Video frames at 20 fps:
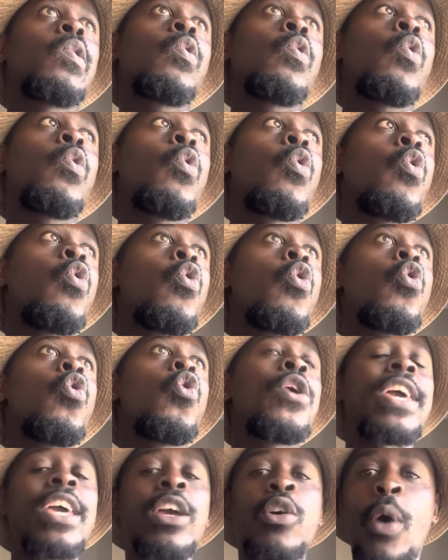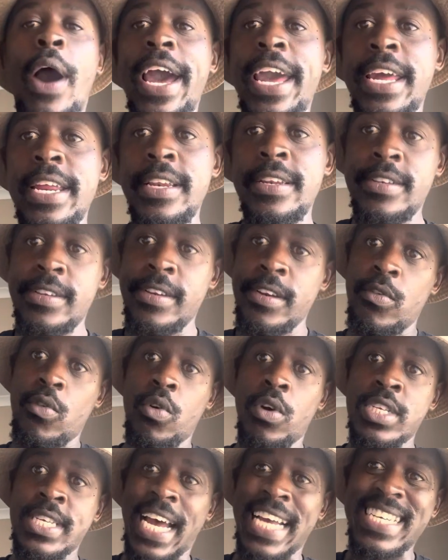Oh Higuain
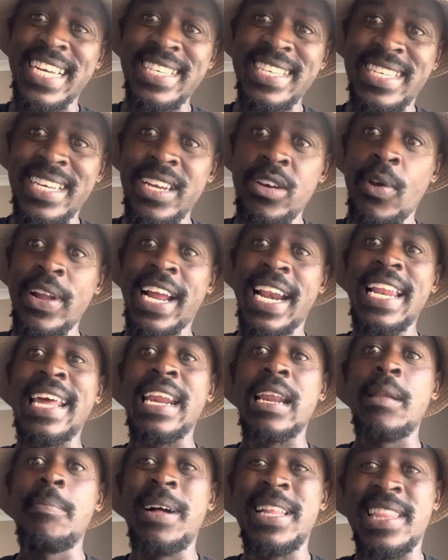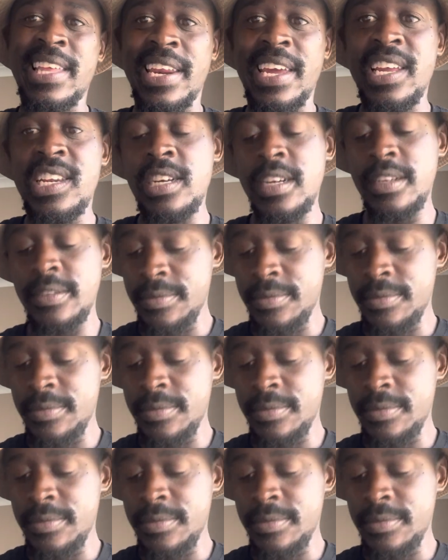was Argentina, like Real Madrid.